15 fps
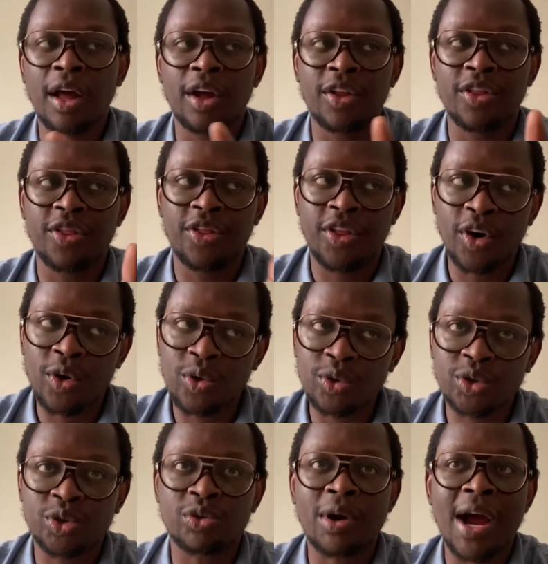
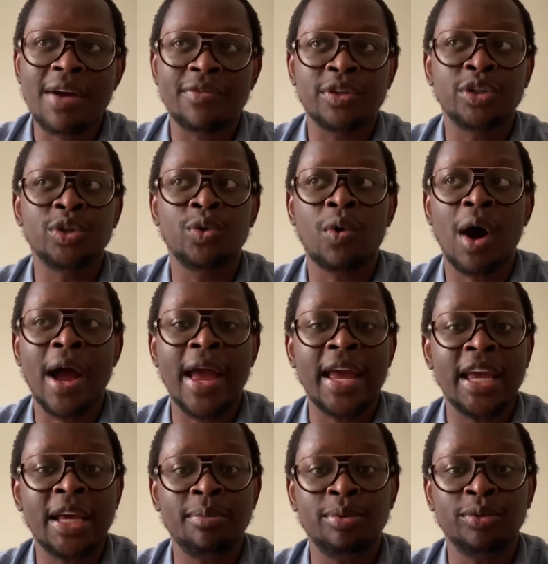Those drivers who are
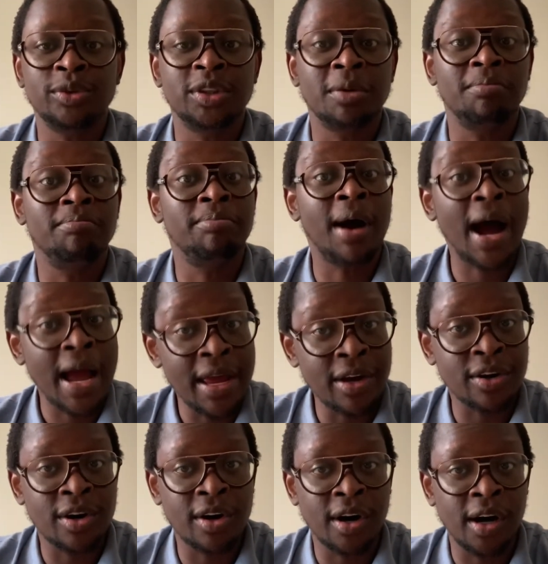able to buy a
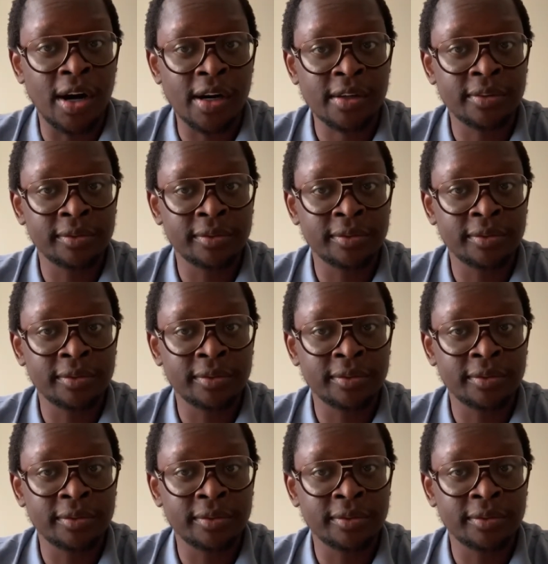car